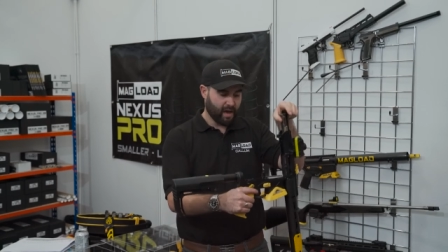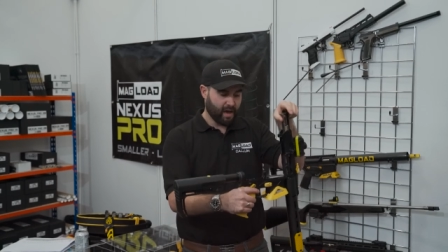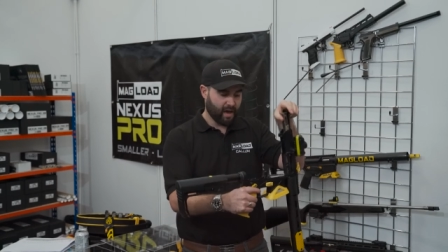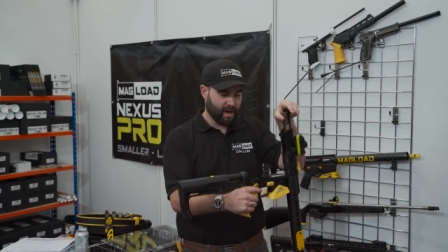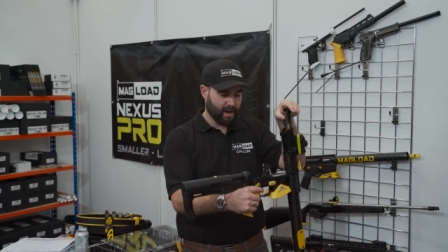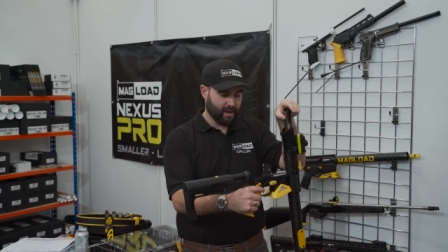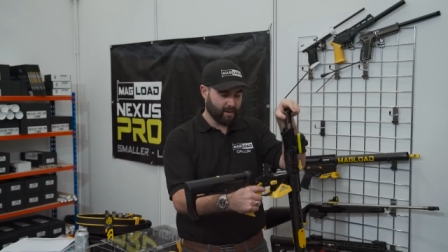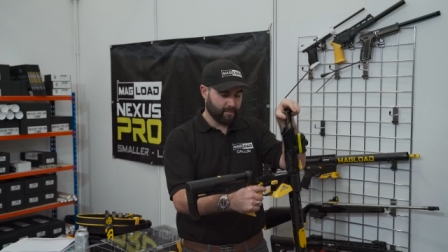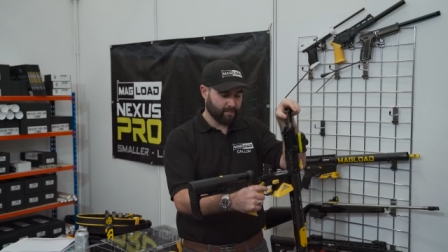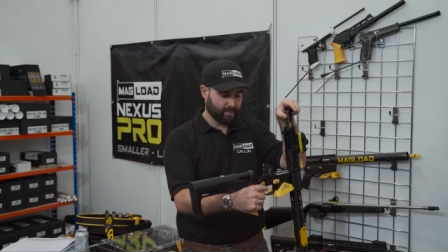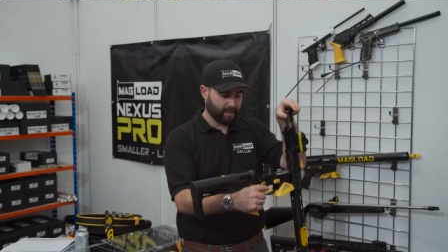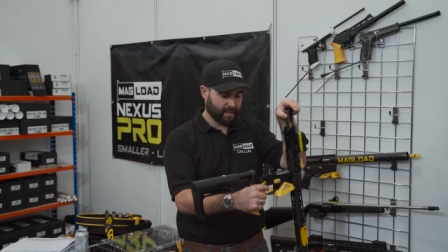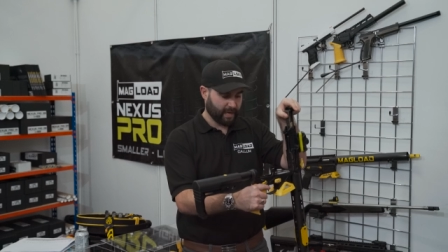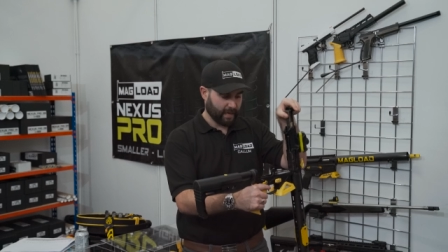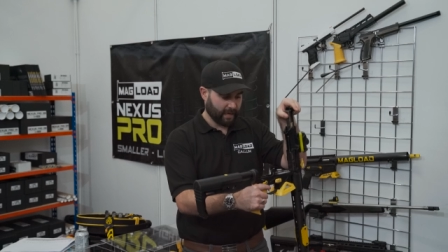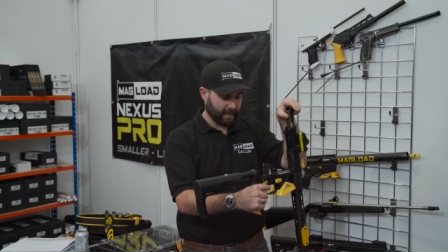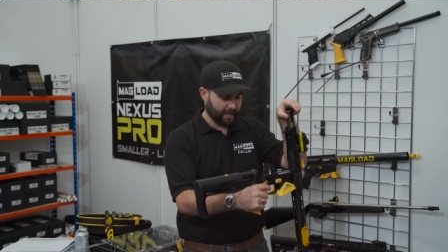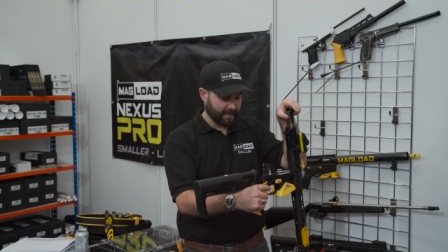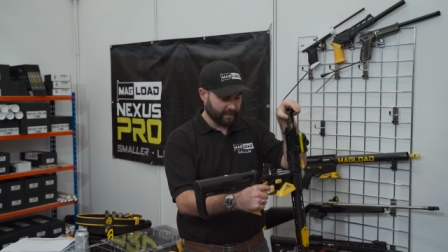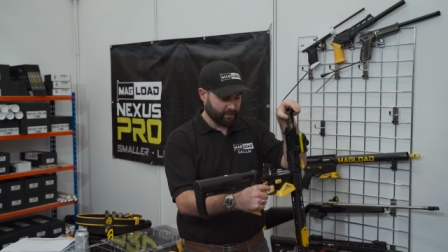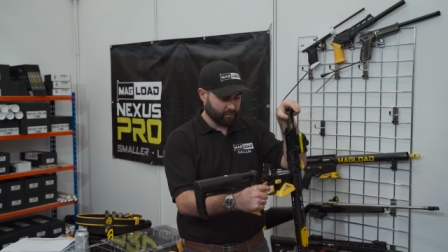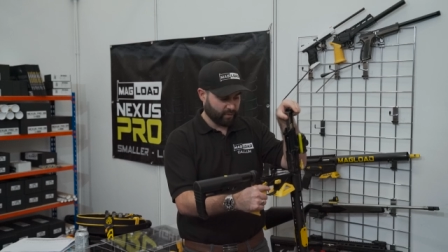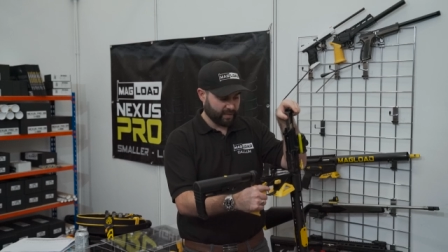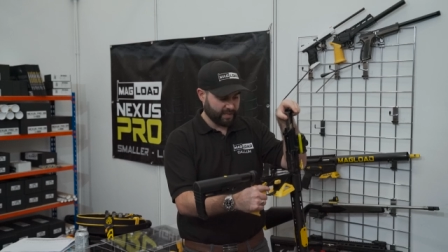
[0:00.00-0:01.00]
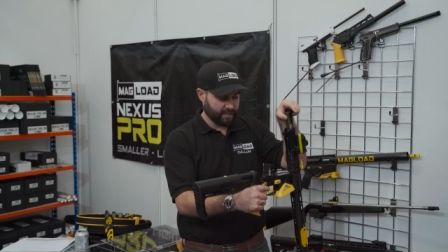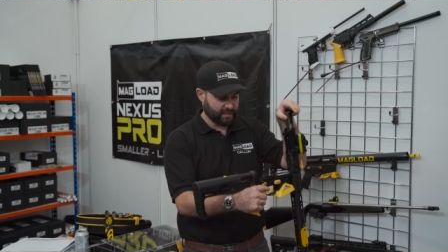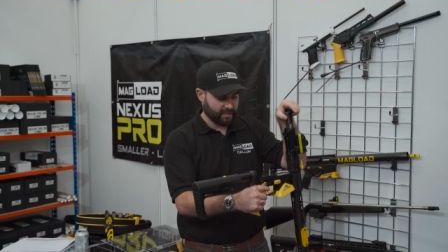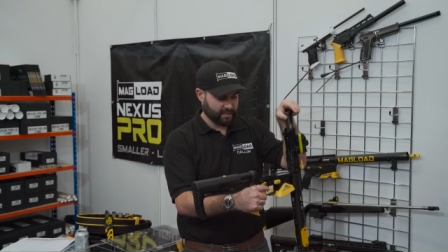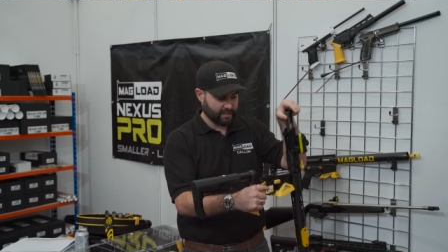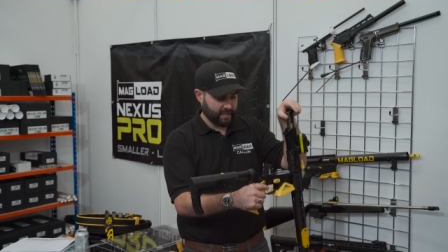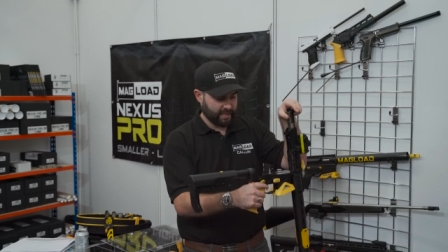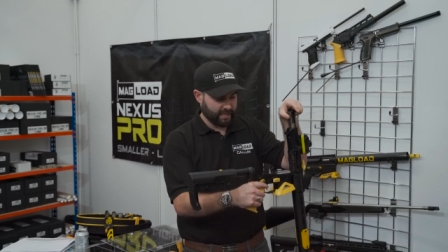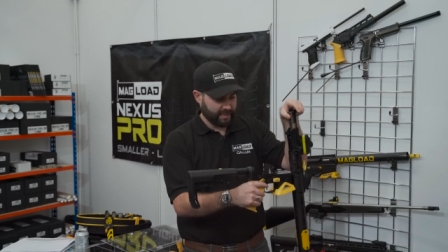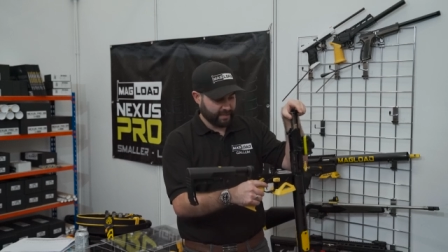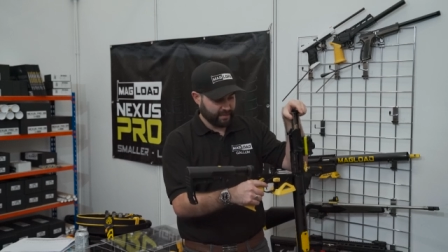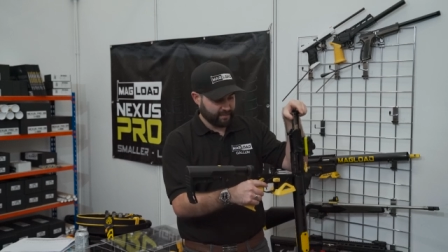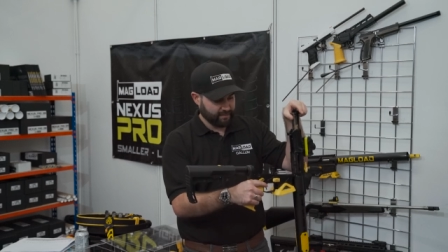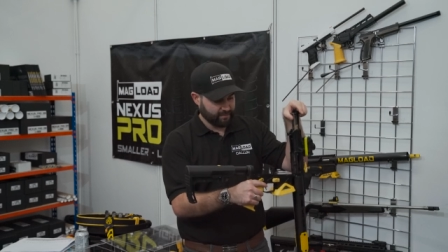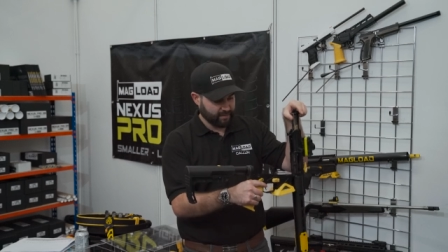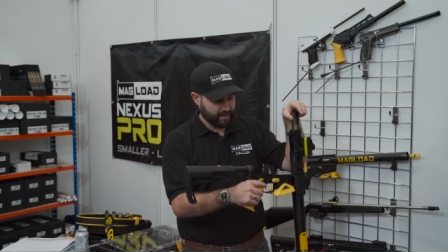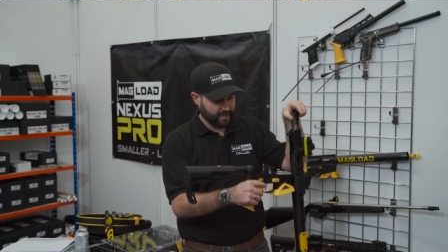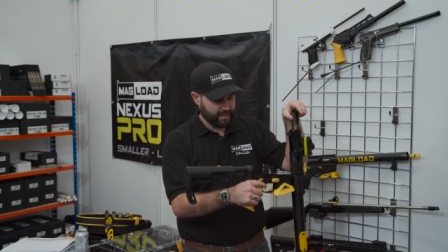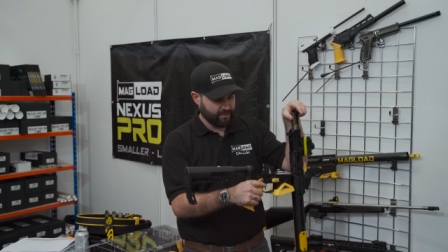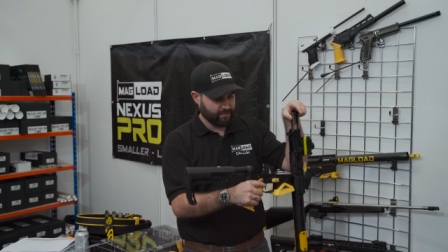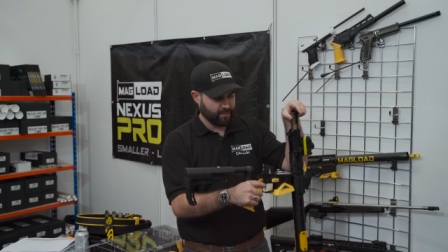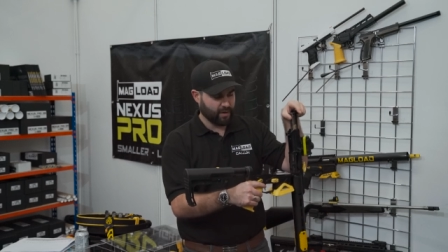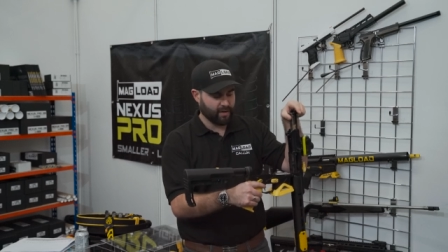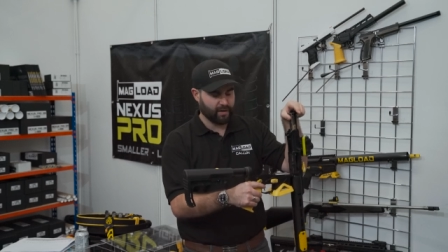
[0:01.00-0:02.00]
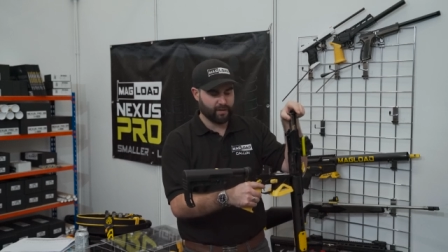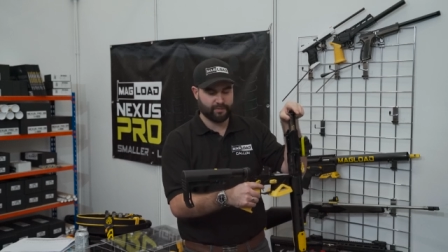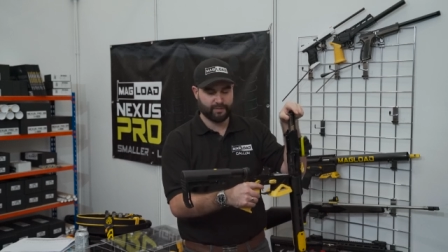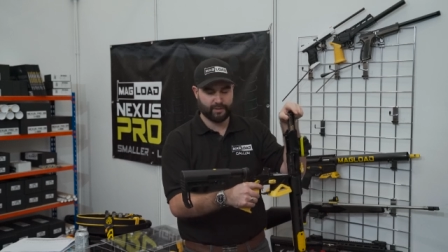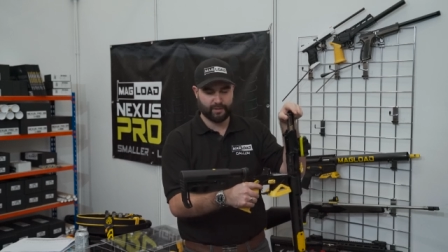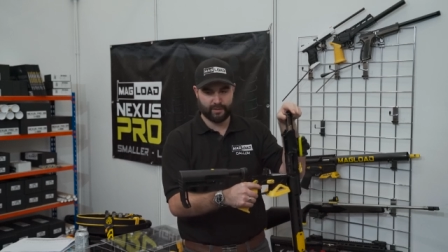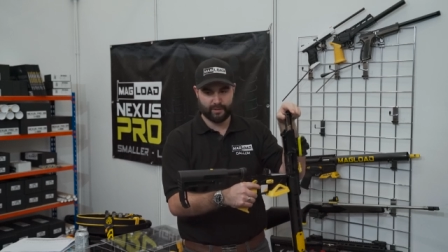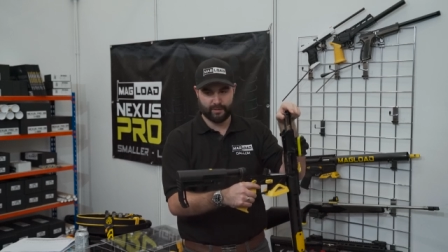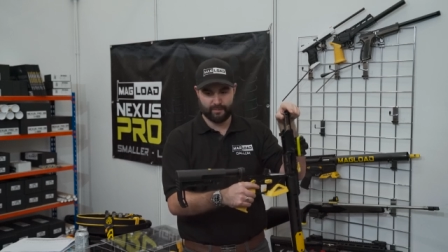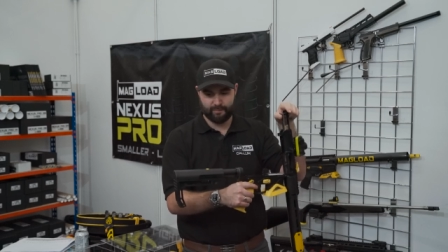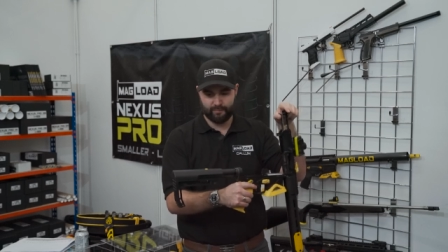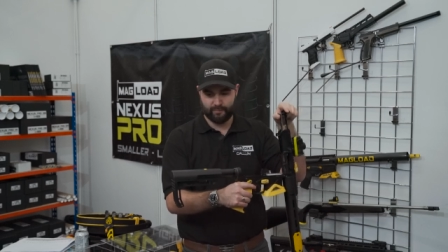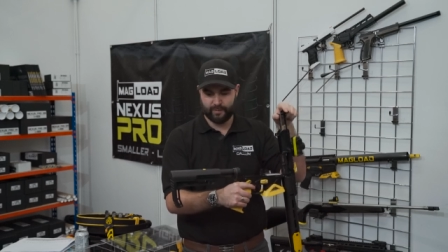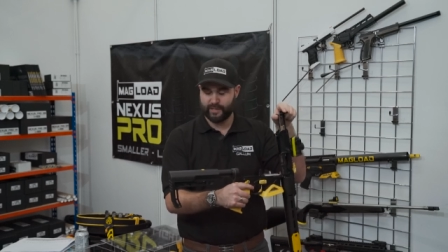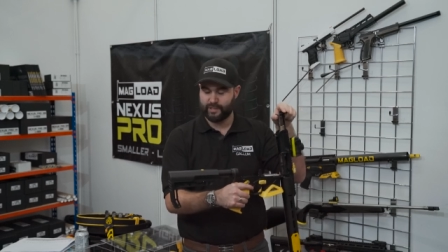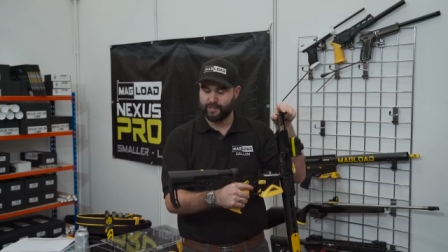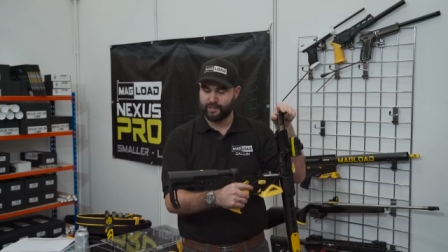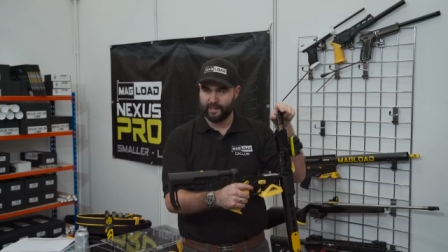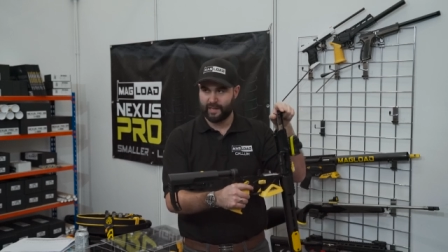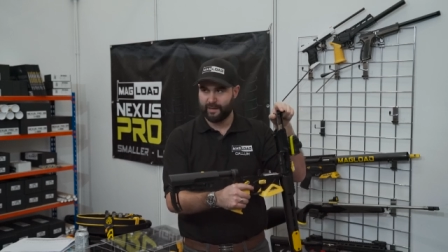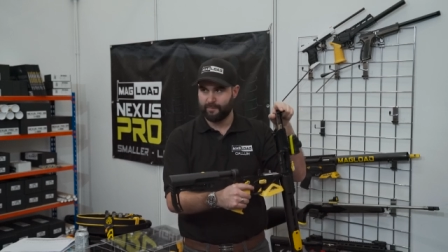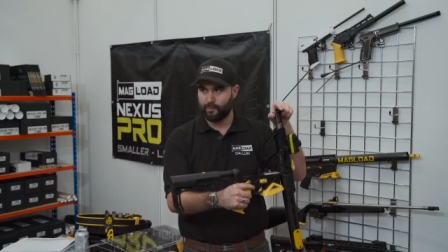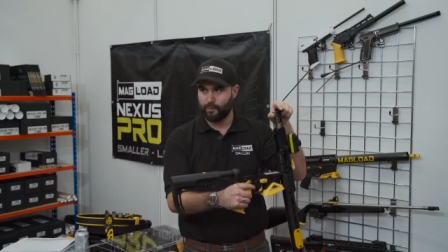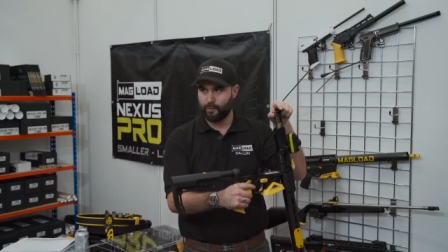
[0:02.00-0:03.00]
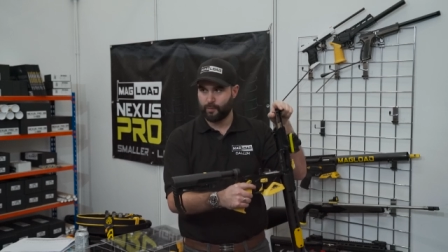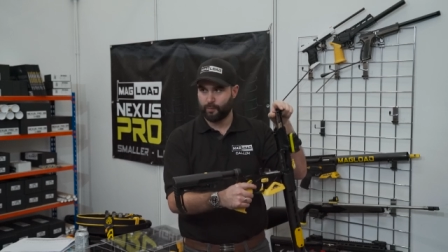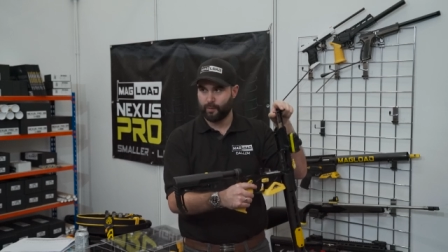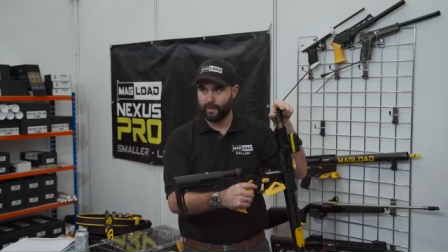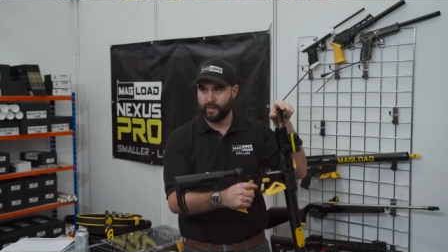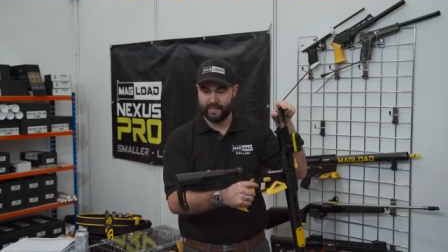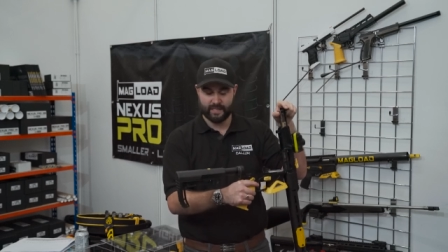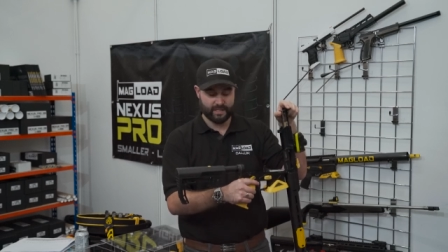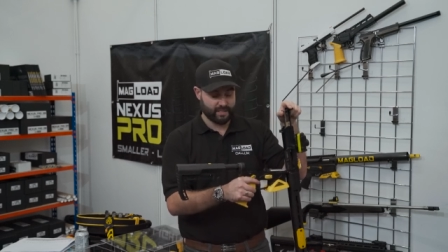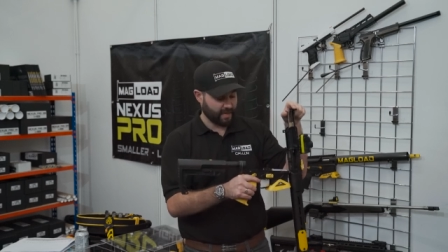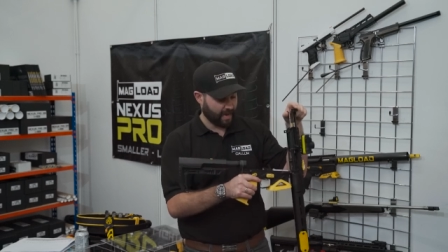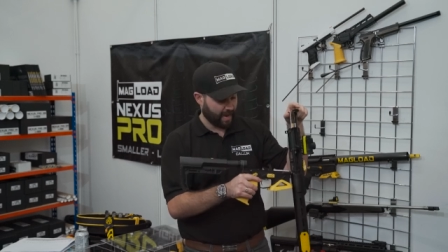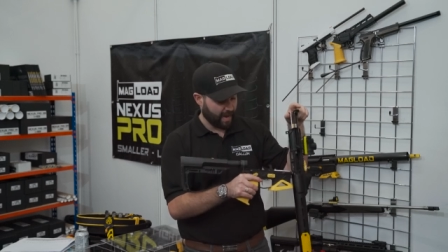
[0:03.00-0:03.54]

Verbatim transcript: um, cleaned recently, even after the recent level threes.